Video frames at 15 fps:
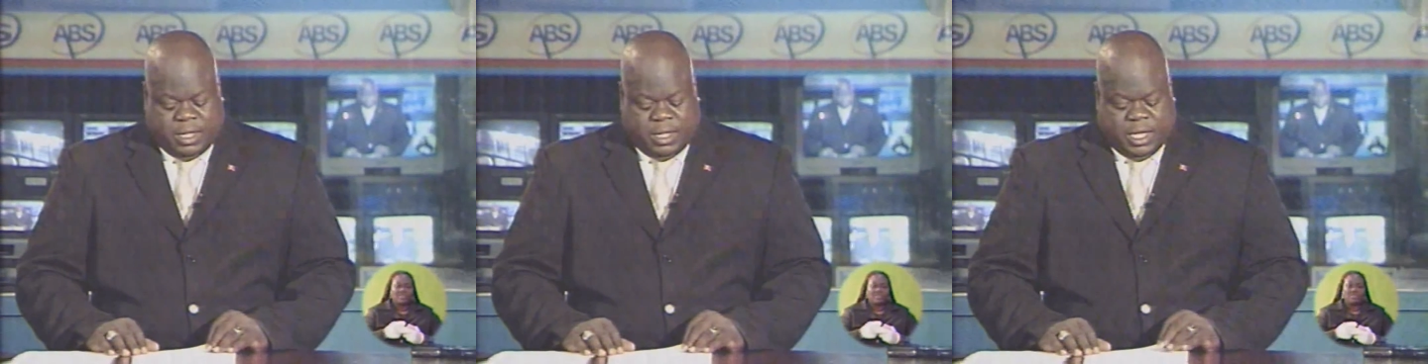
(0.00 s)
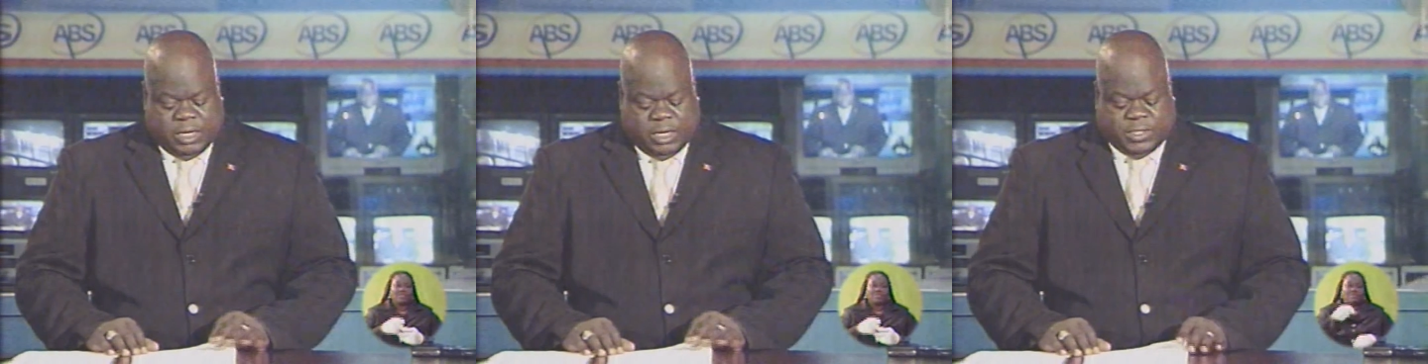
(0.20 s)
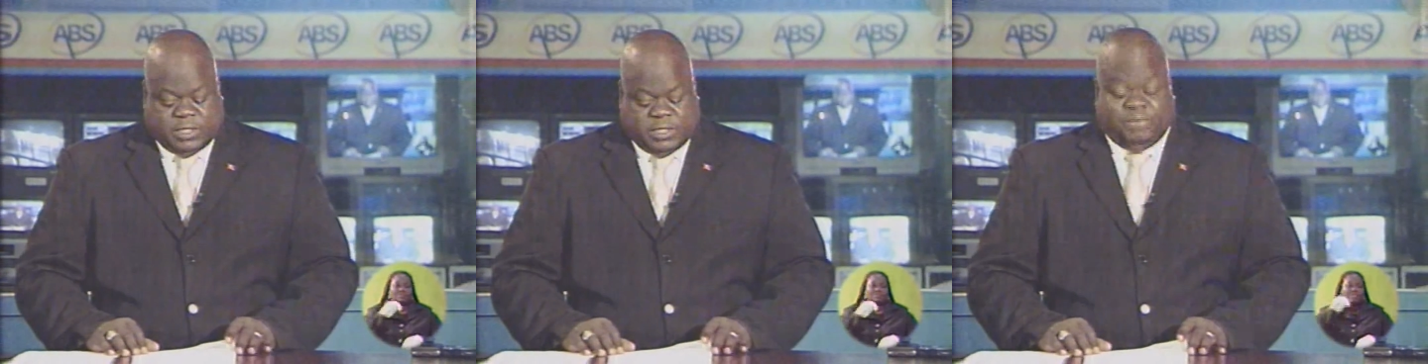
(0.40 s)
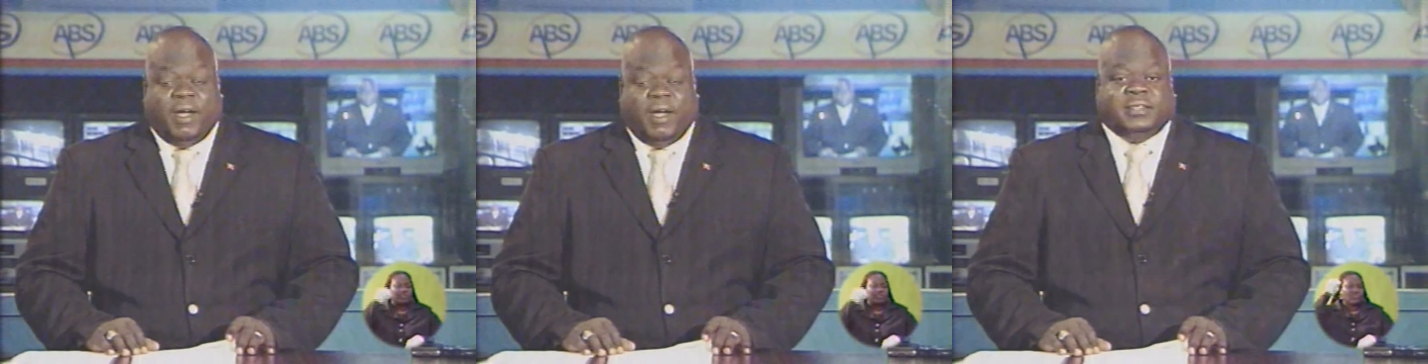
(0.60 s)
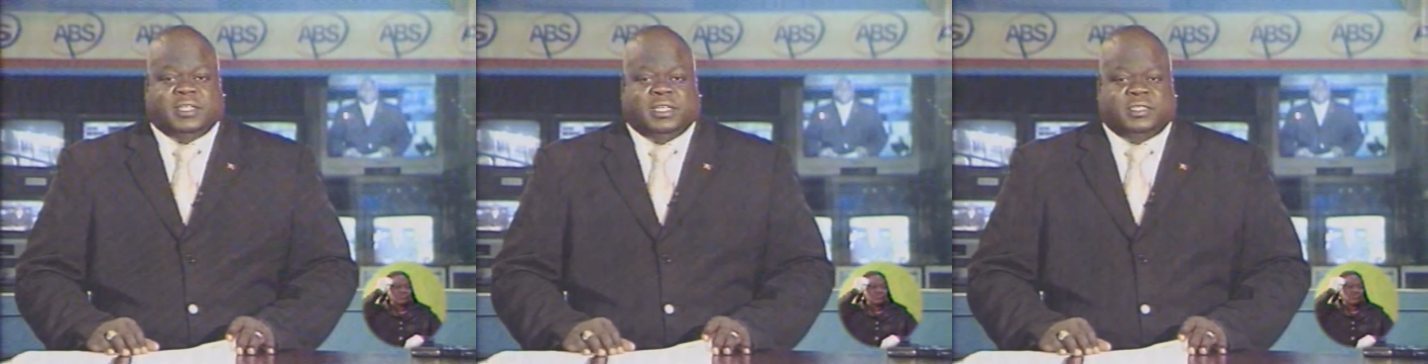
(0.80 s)
Larissa
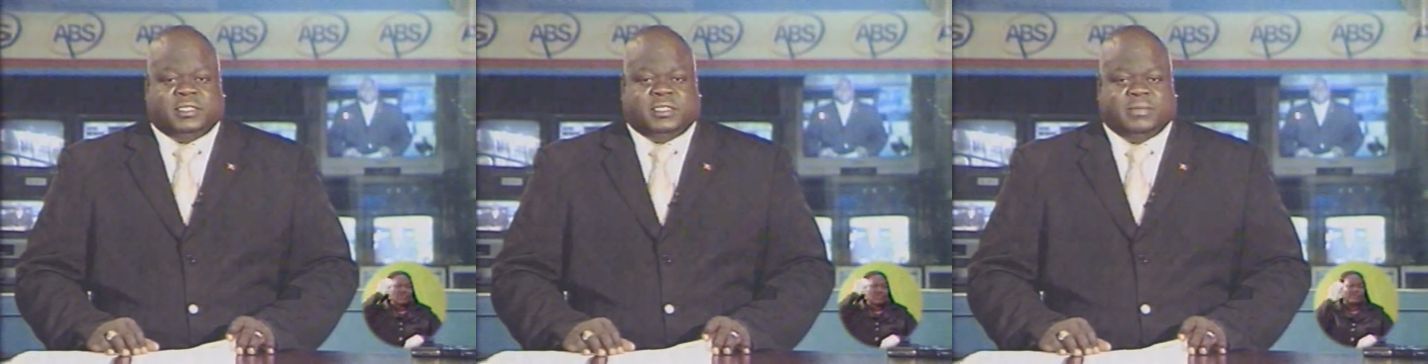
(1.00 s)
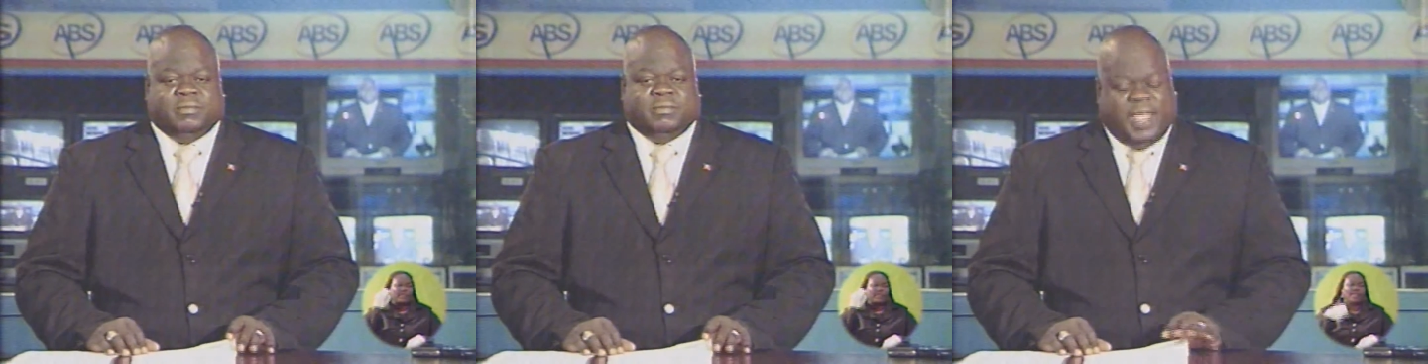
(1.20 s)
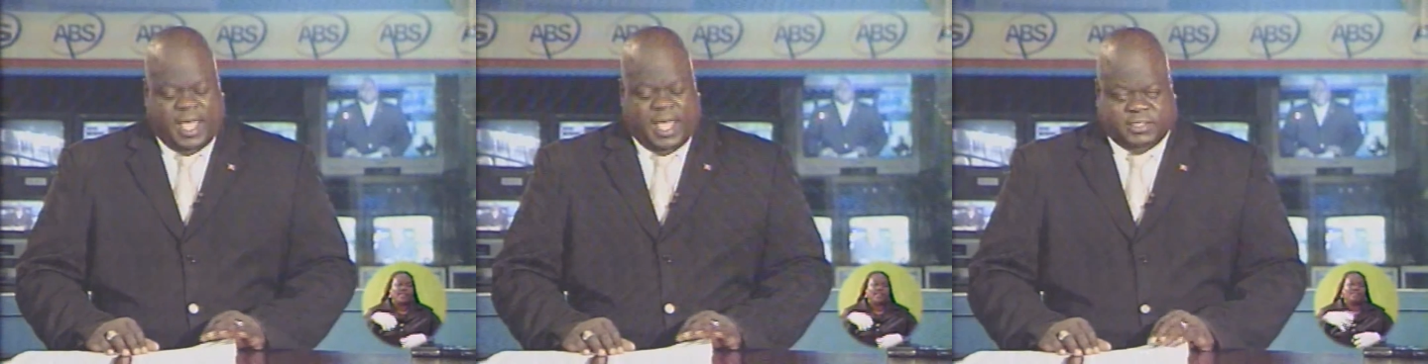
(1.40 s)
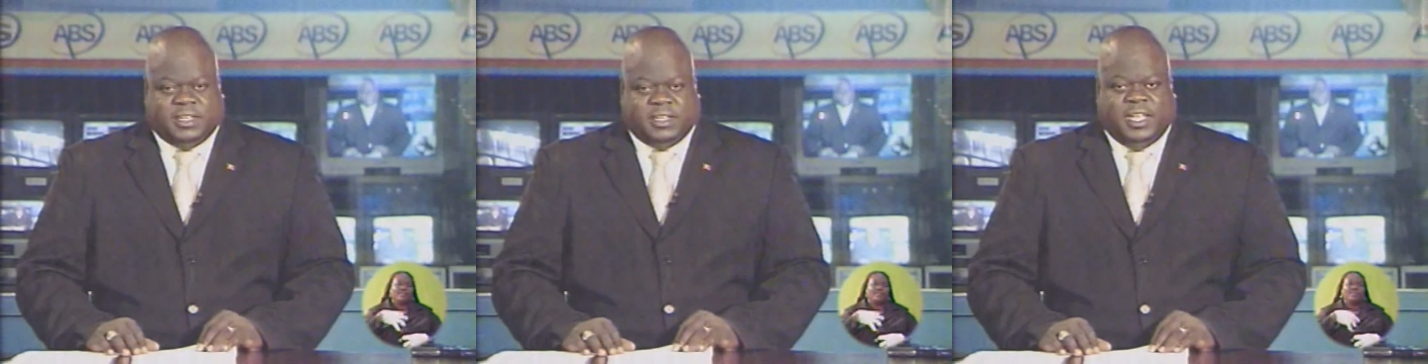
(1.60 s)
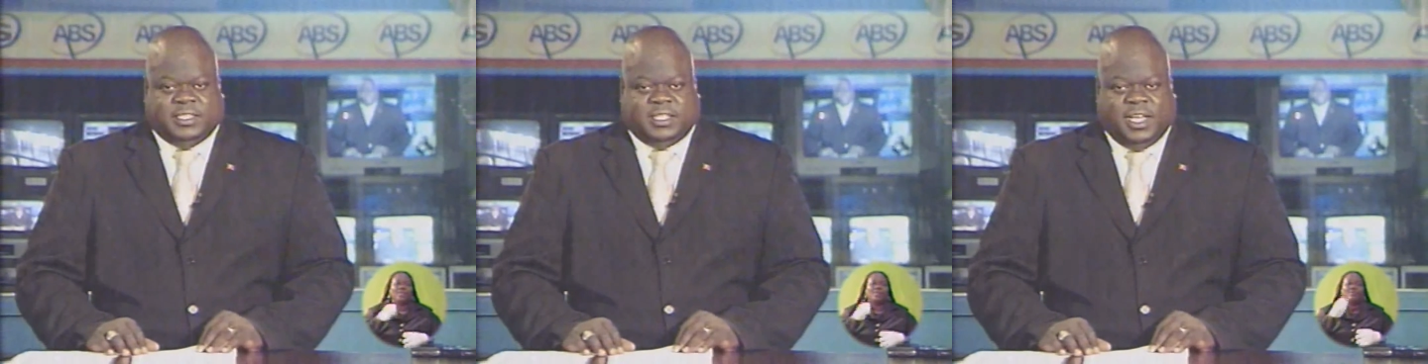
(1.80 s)
Francis has the
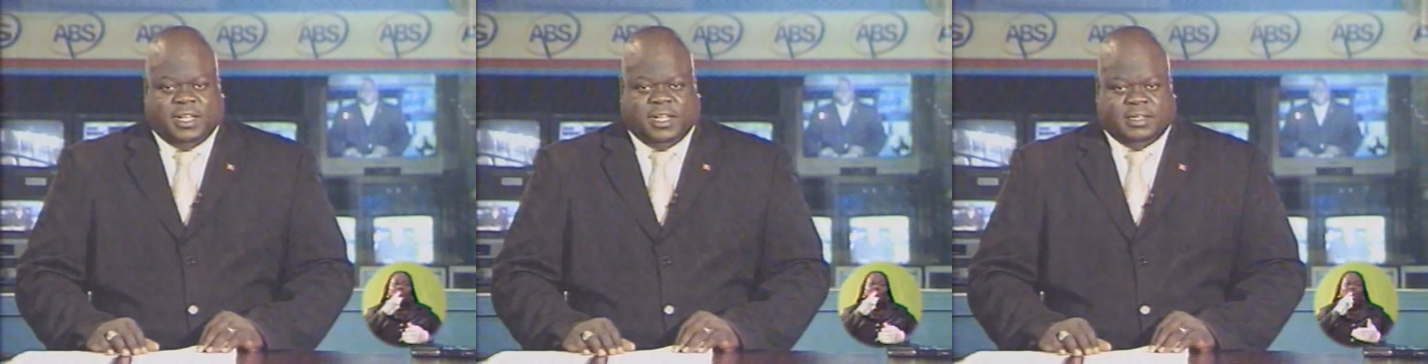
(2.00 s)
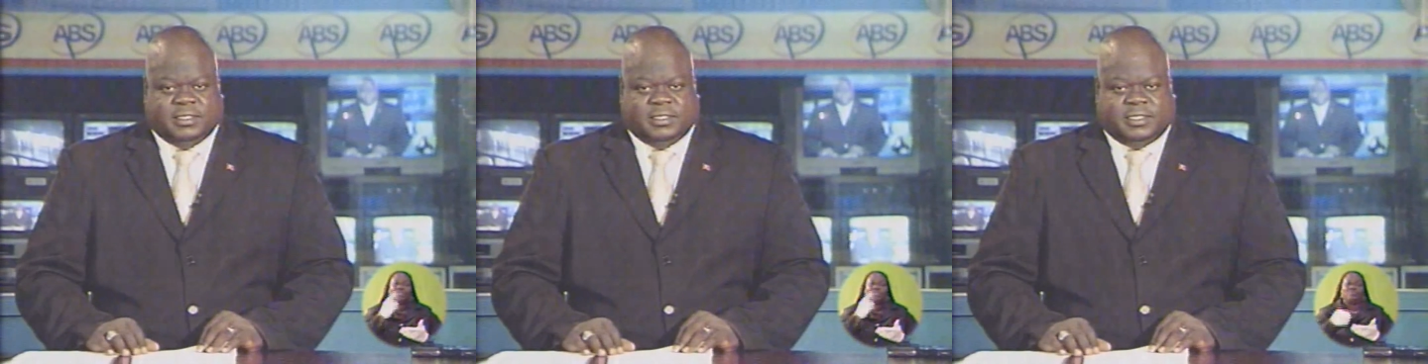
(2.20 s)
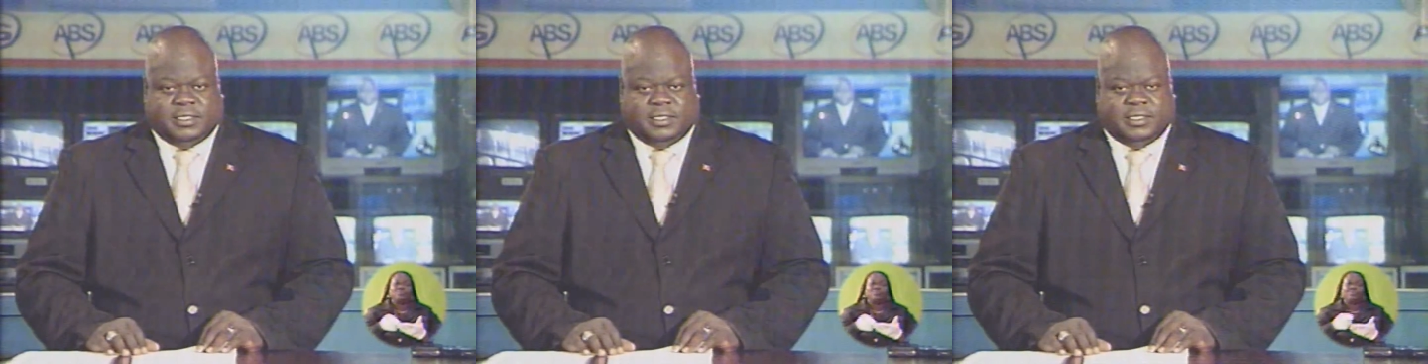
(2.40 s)
details.